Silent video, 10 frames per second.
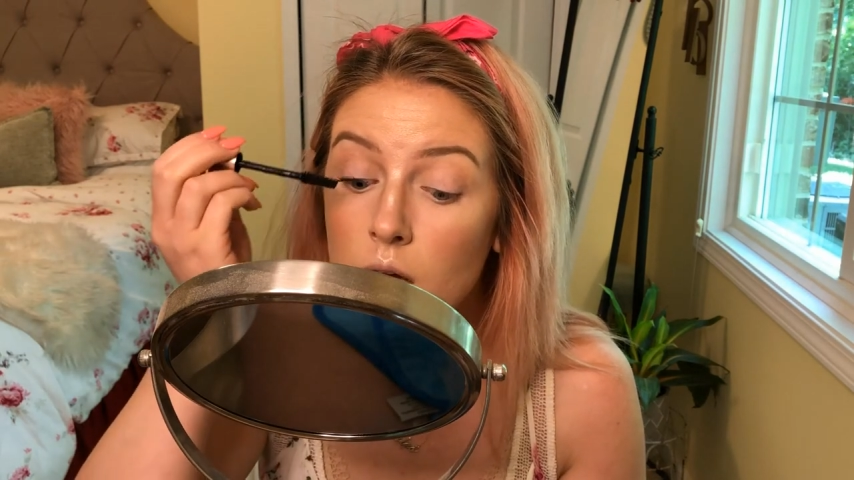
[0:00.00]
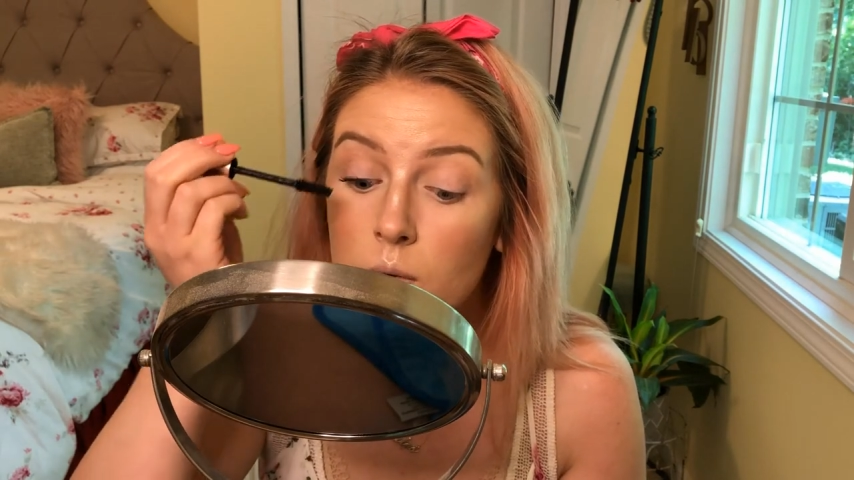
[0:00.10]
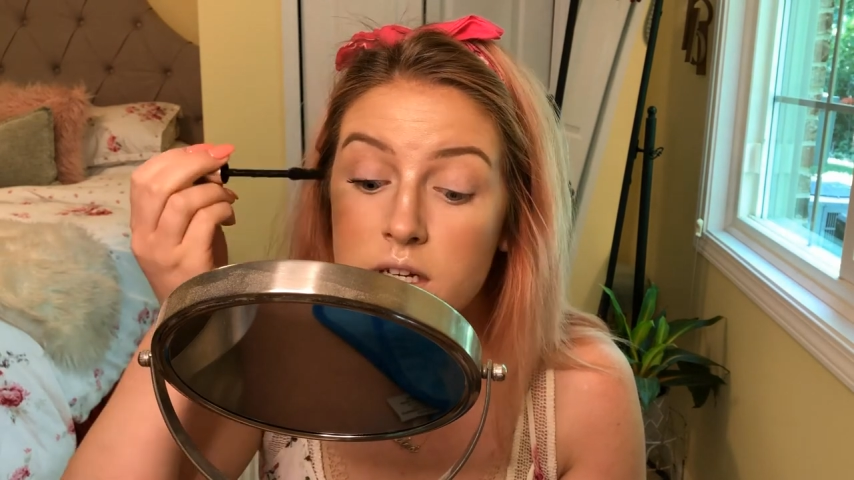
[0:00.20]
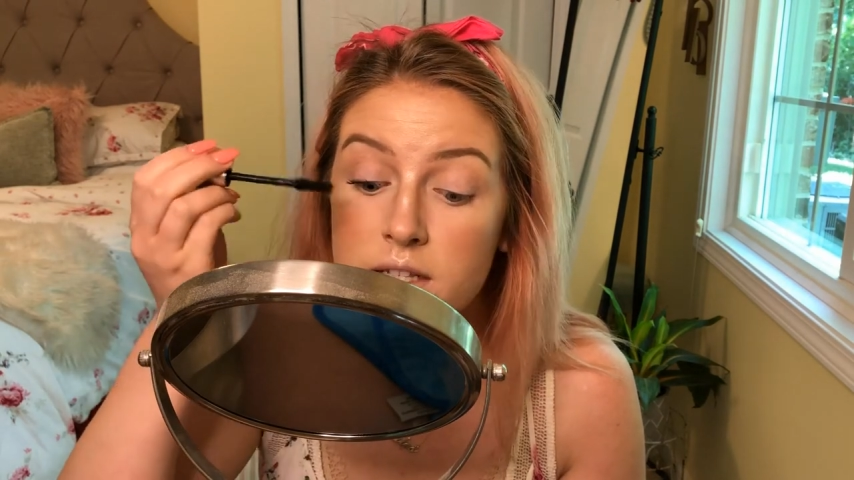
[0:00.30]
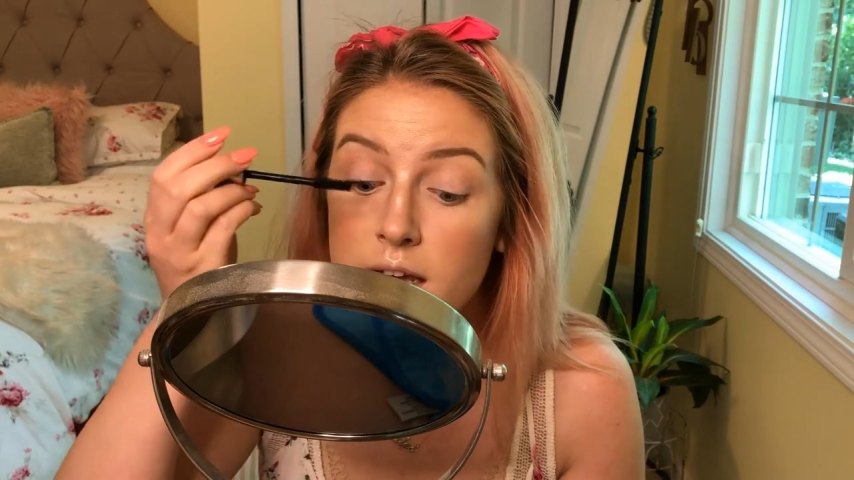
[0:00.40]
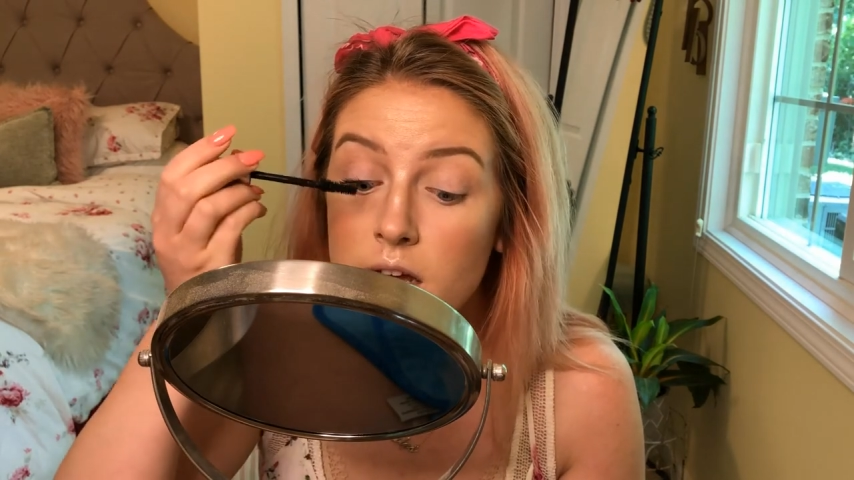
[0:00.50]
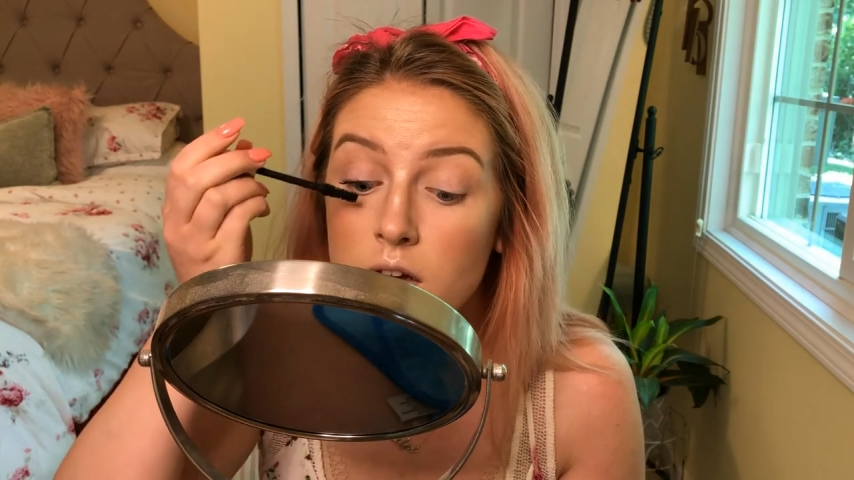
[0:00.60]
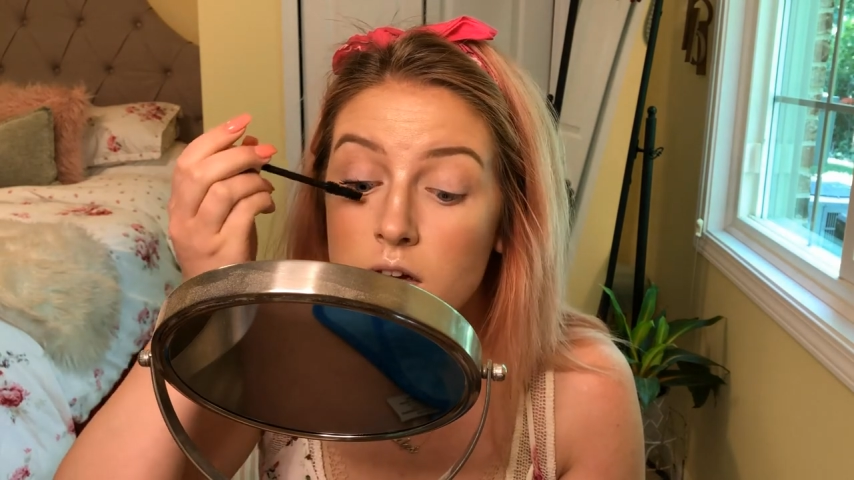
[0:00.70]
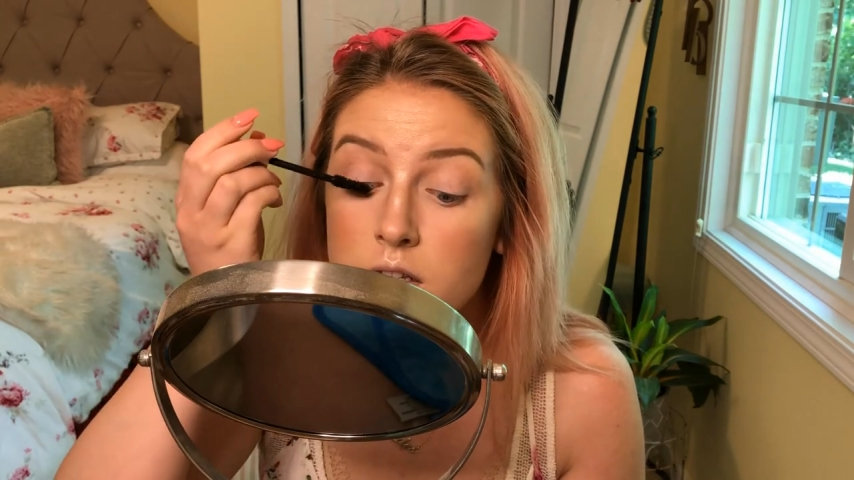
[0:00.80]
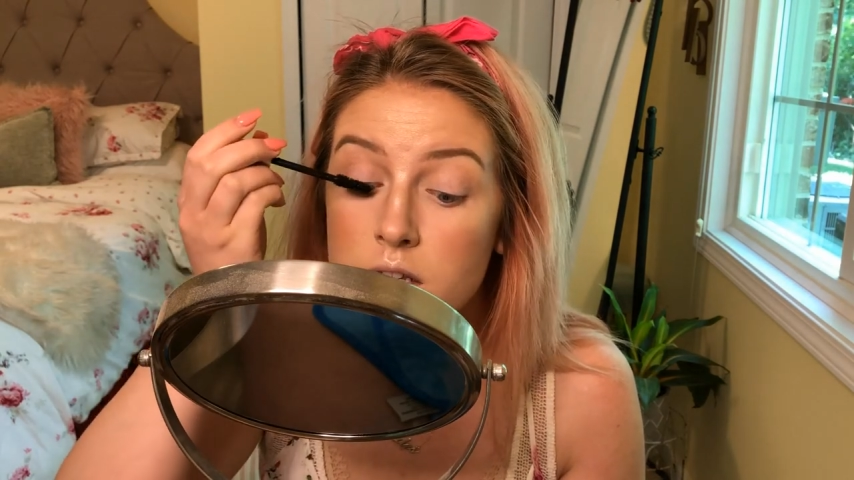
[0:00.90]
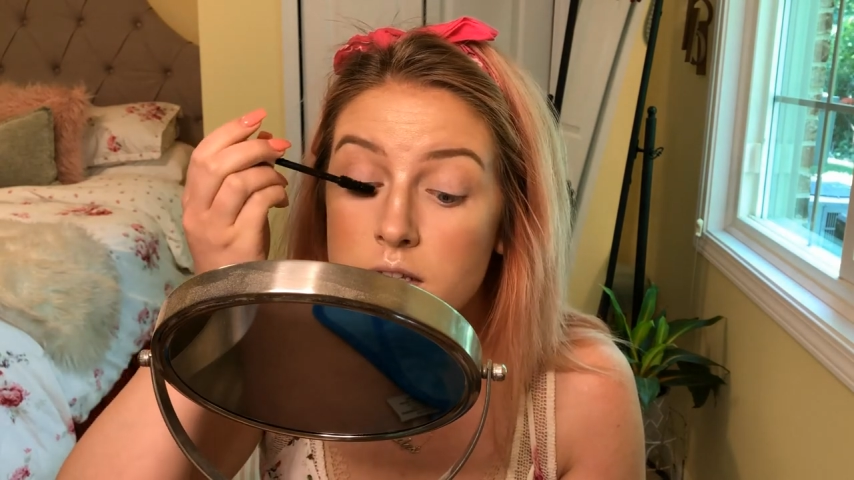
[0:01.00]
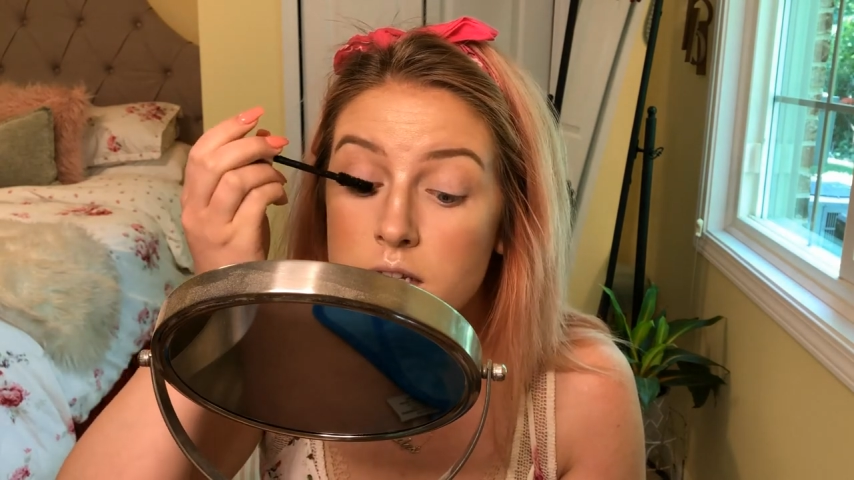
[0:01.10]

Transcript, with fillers: I want to say I learned this